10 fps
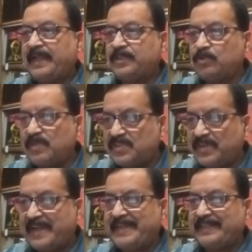to
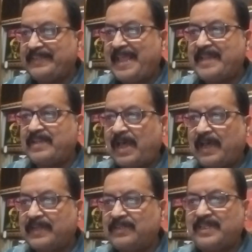study than
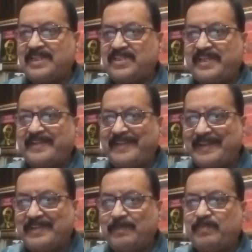are the
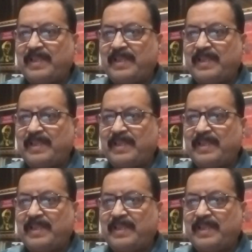generative